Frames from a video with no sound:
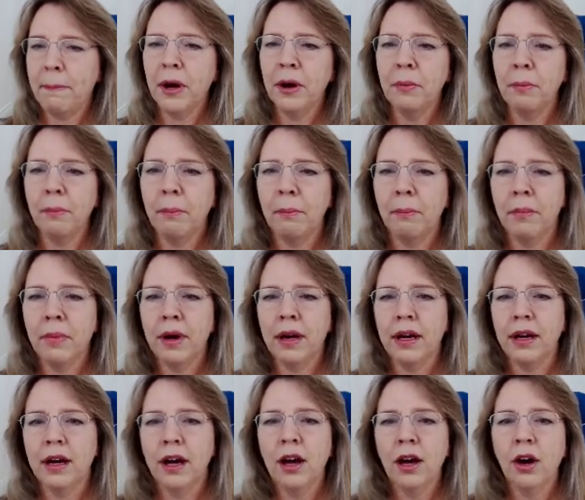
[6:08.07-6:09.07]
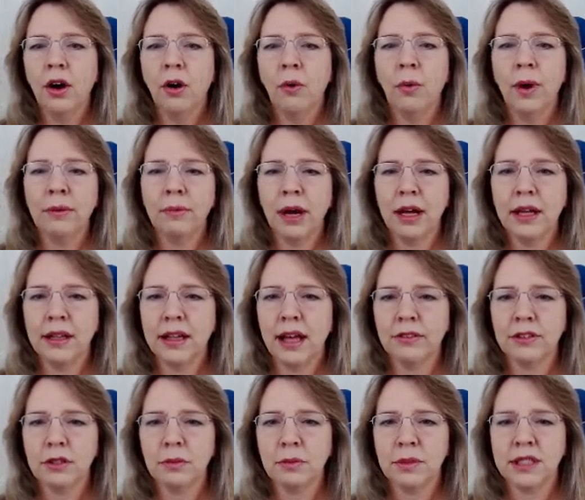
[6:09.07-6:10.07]
Boom! Wait, wait.
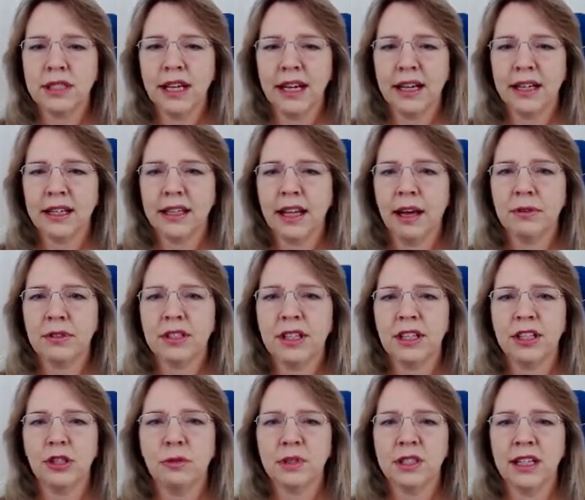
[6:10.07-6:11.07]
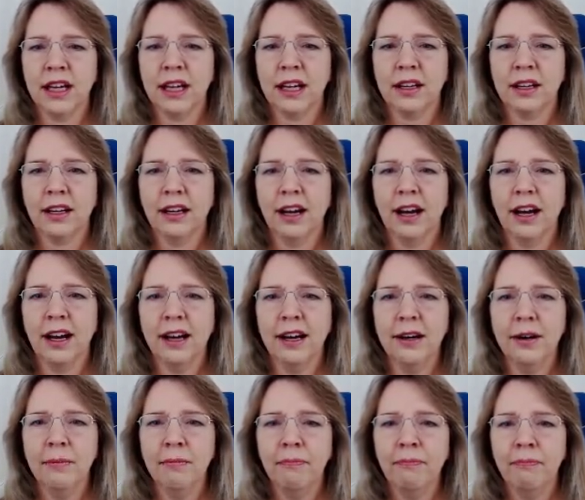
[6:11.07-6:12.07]
That was a mistake. That was such a mistake.
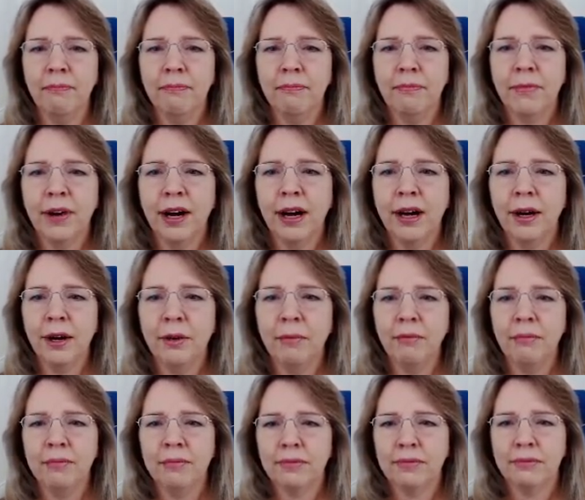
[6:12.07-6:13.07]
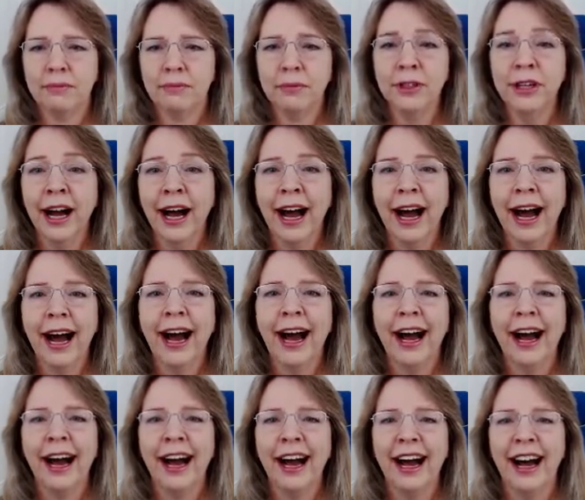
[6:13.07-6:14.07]
Um... Um...
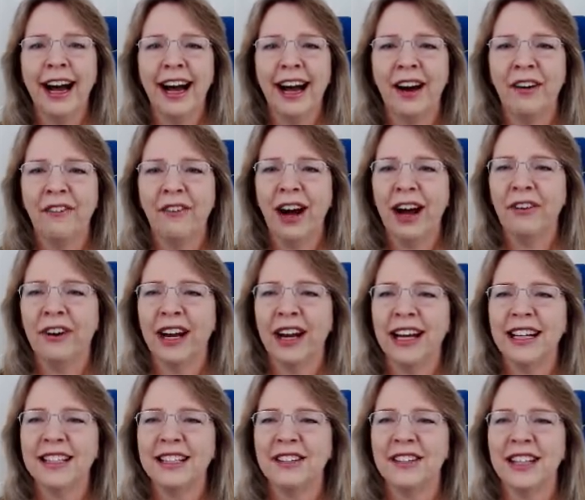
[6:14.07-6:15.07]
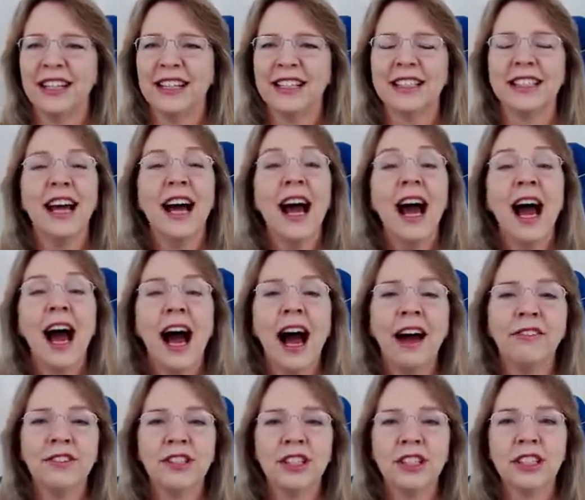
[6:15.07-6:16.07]
Why would I do this?
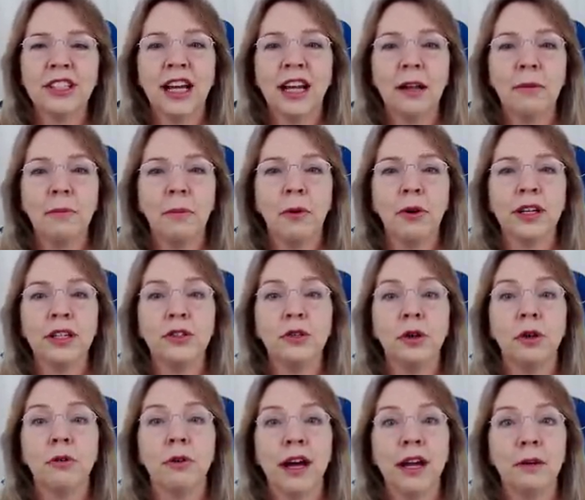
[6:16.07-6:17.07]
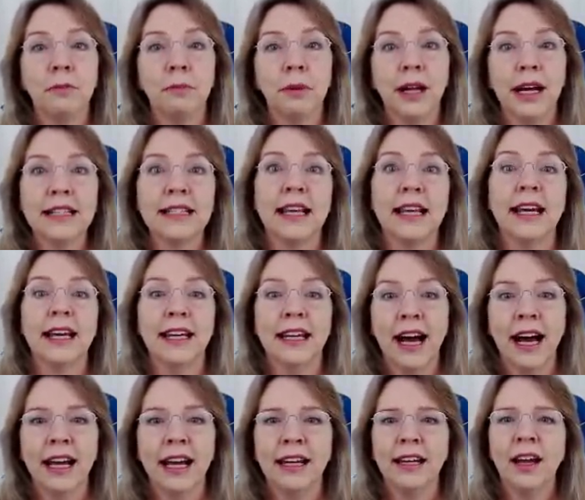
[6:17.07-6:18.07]
I've just teleported to a random place at
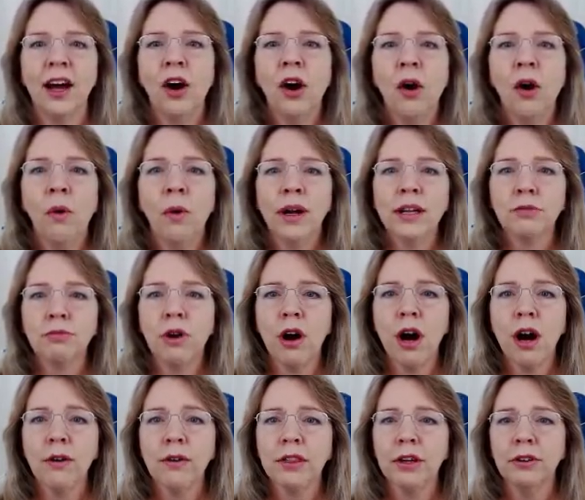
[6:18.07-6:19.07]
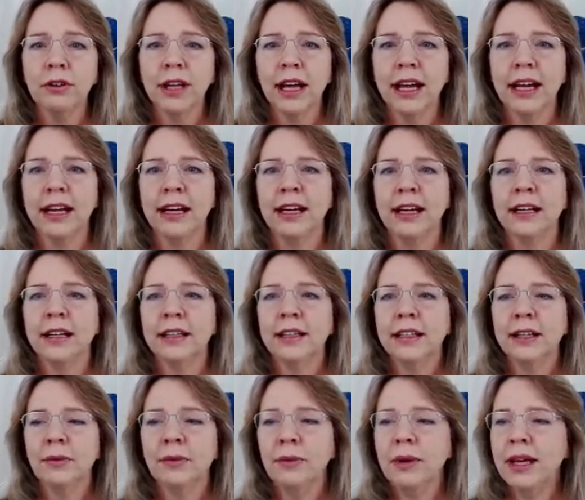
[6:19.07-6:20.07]
night. What is wrong with you, lady?
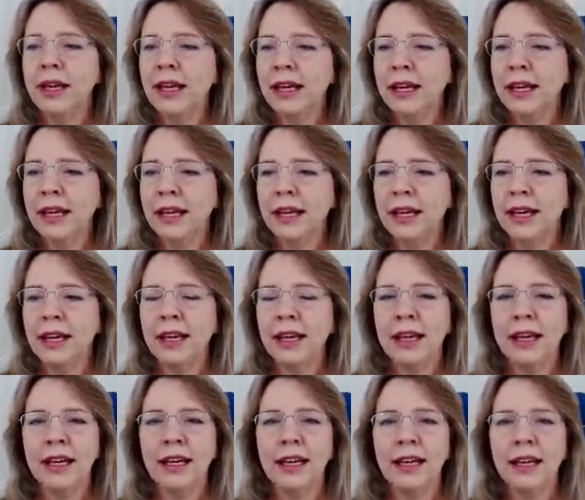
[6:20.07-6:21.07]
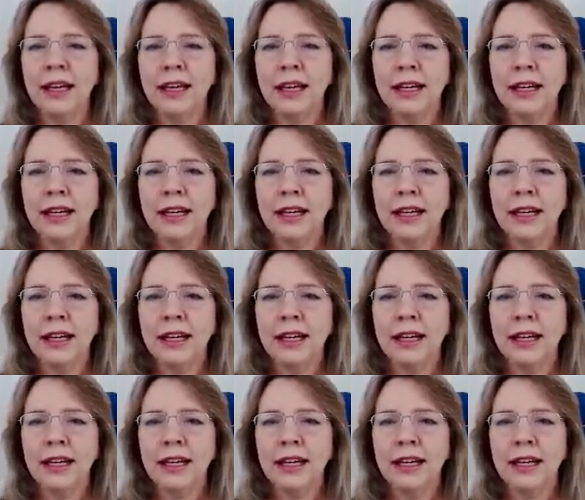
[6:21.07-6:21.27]
Whee!